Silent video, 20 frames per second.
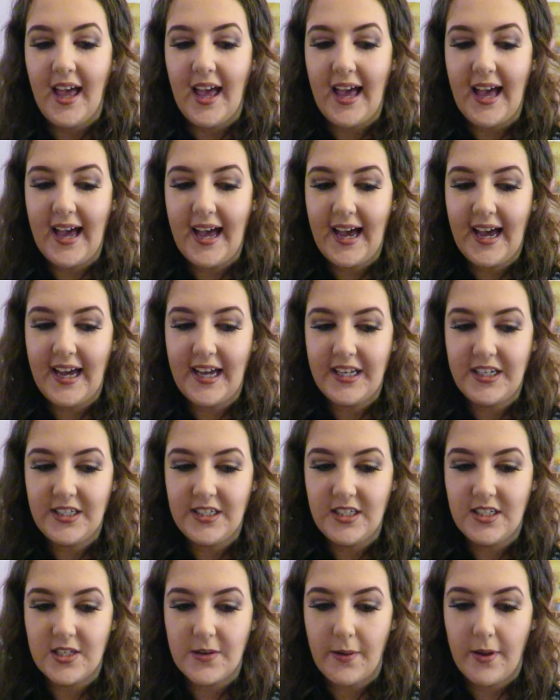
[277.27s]

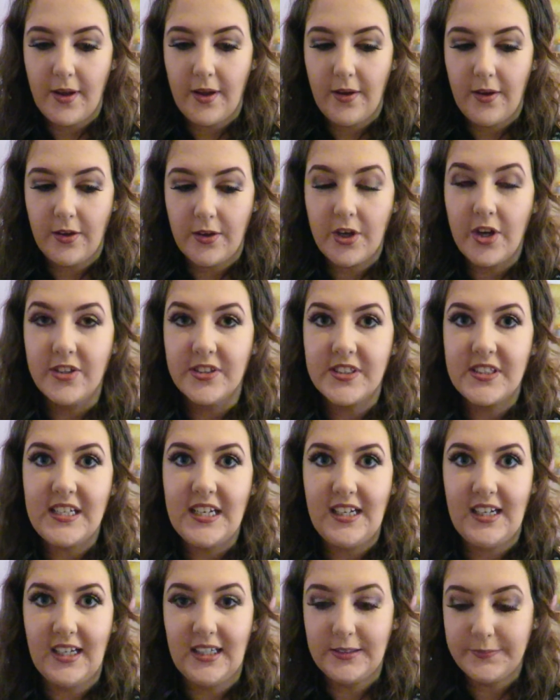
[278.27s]
and
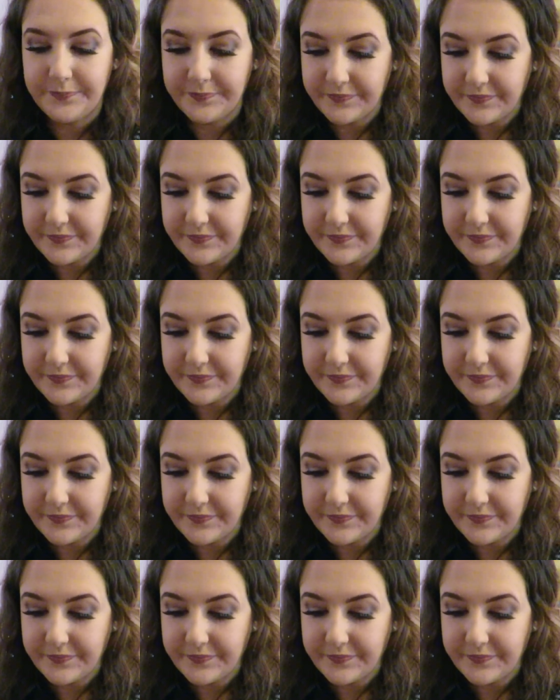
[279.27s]
concealer.